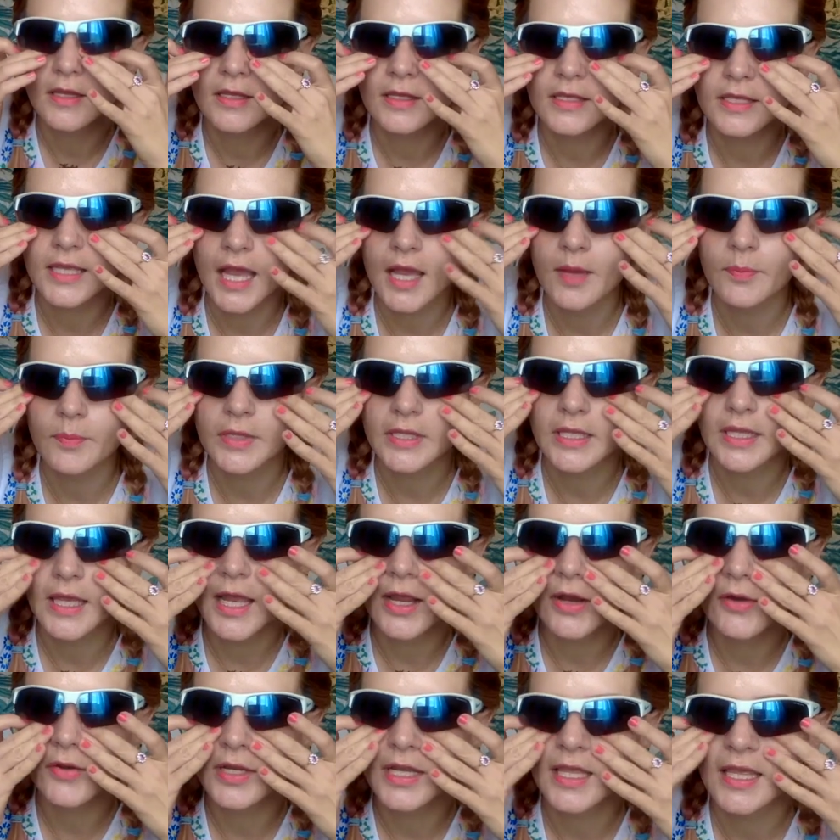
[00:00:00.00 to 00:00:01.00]
gappy
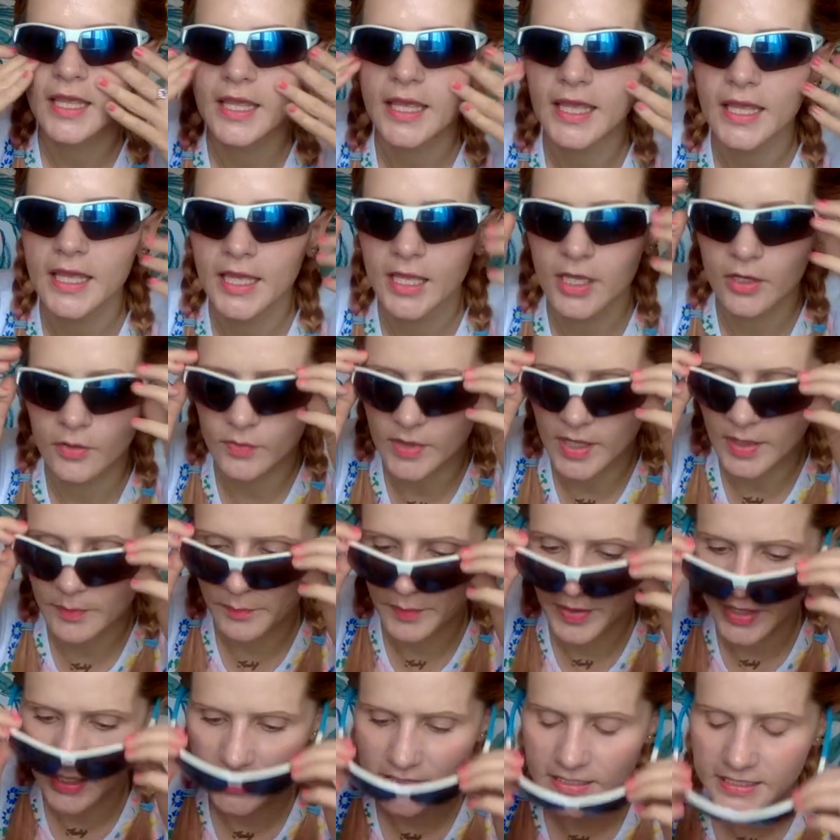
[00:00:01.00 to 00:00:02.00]
area here where
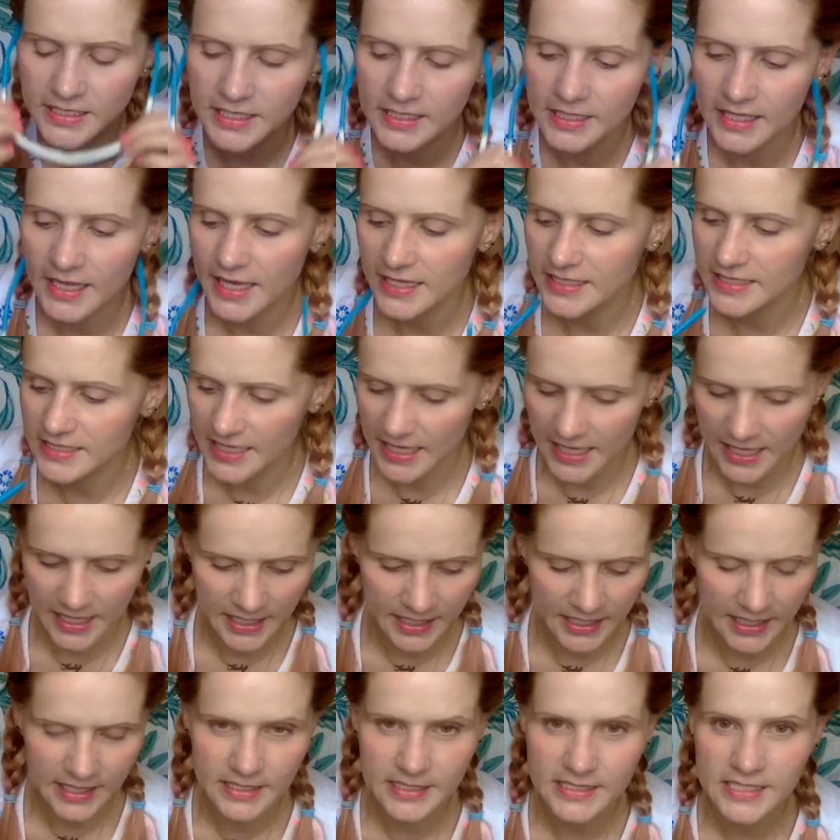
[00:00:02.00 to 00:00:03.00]
bugs can get
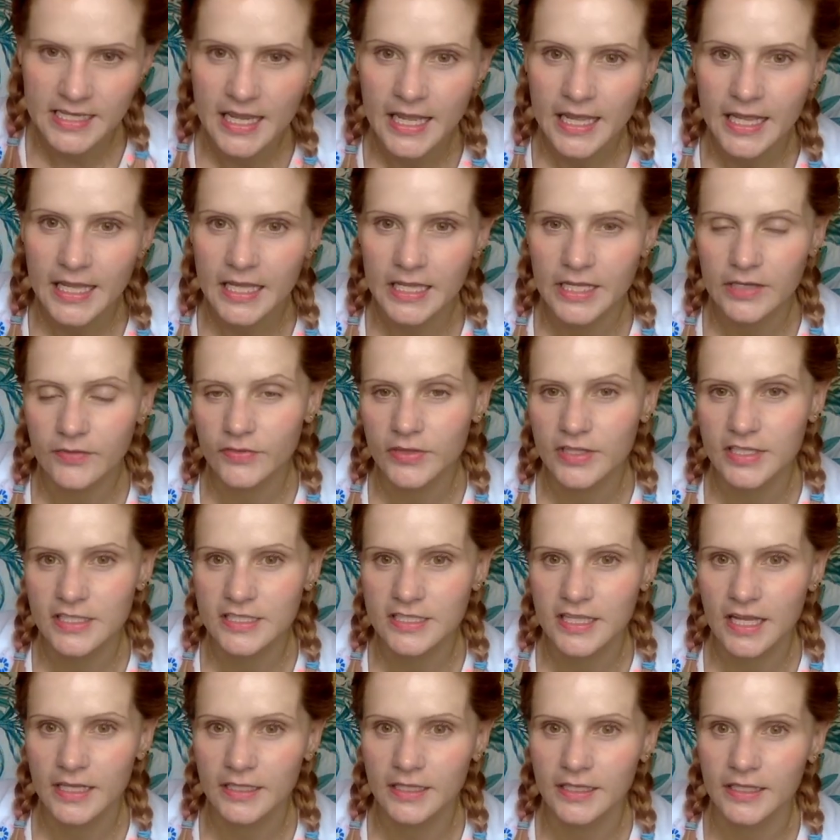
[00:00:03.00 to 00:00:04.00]
in, and even the
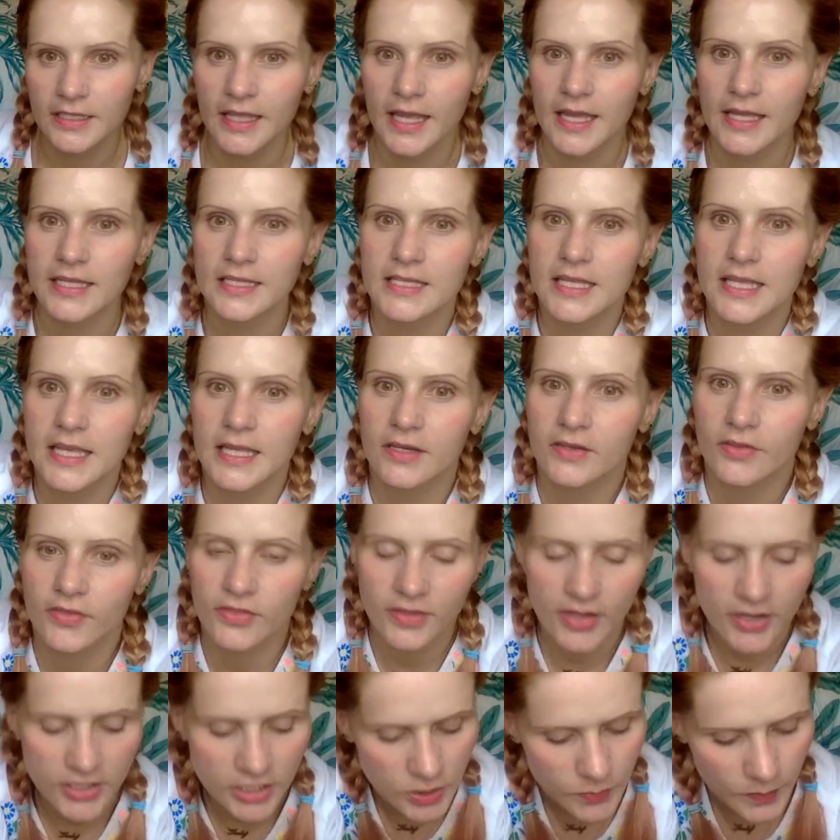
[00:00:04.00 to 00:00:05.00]
sun can get in on
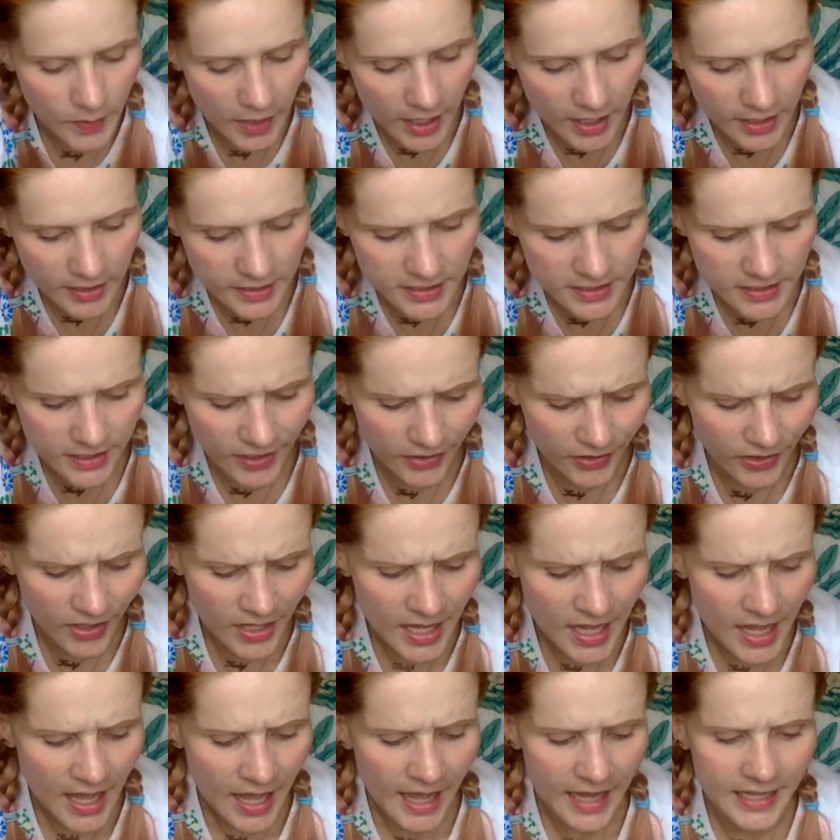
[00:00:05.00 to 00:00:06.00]
those parts. So I
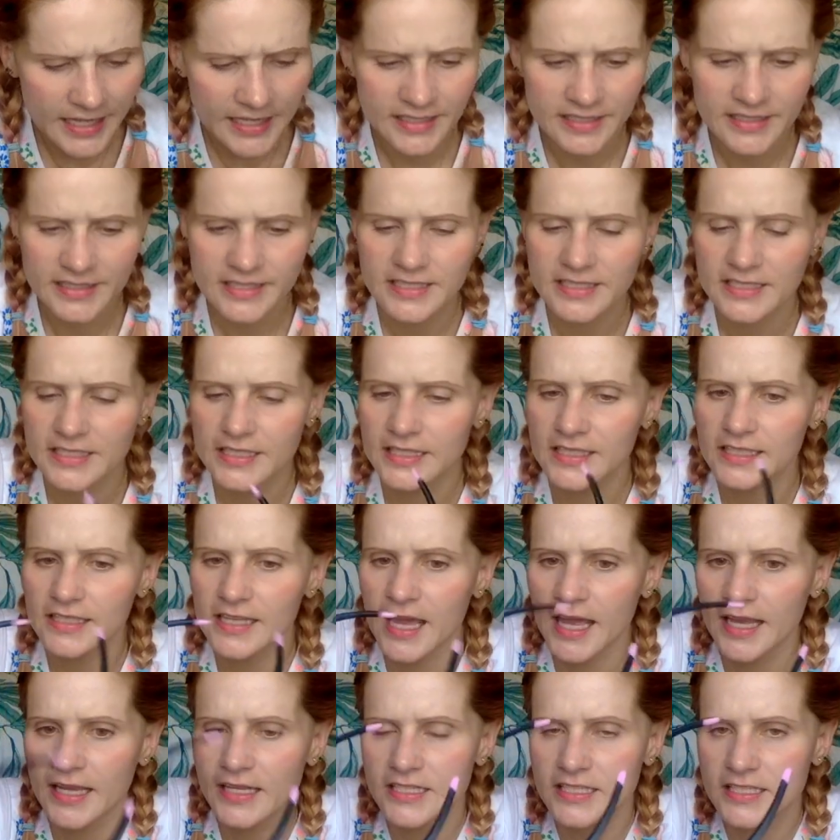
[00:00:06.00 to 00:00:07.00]
instantly
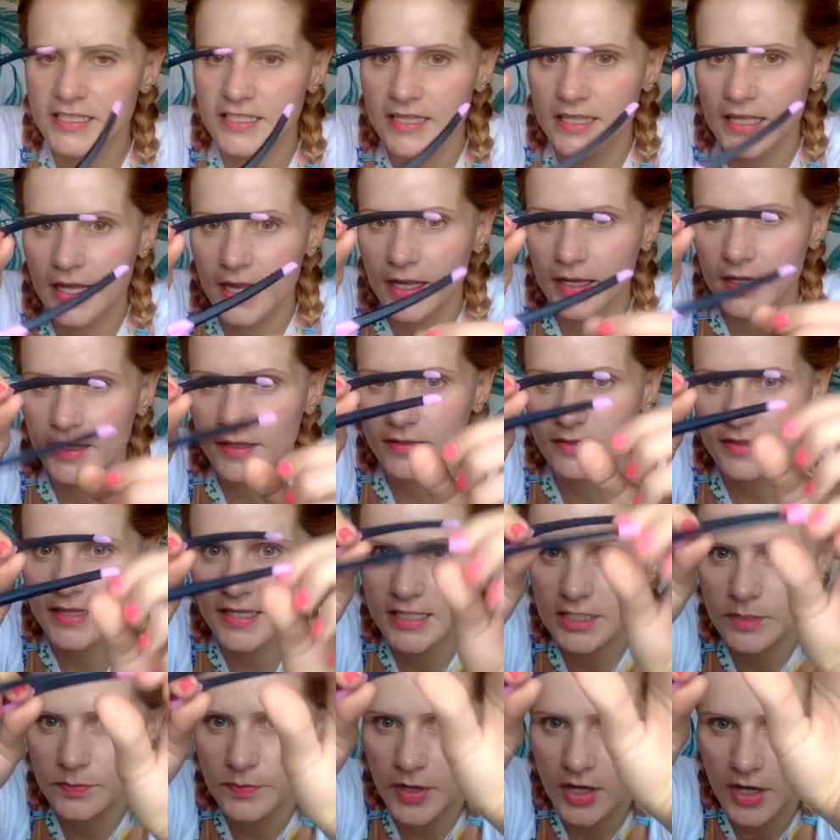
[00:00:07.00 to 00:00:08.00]
liked that
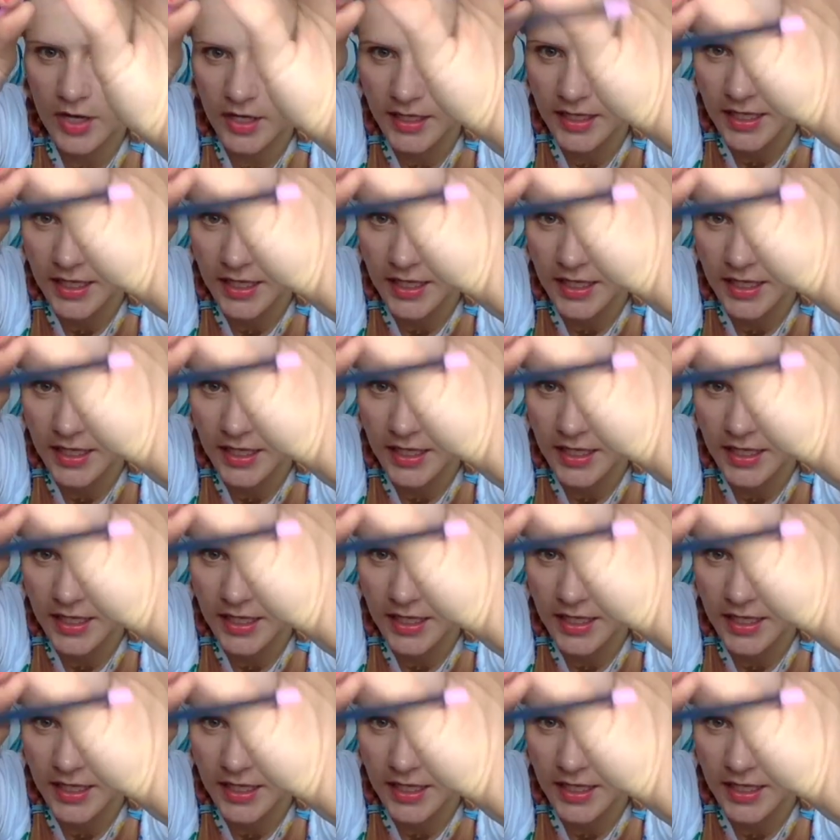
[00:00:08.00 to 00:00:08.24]
this part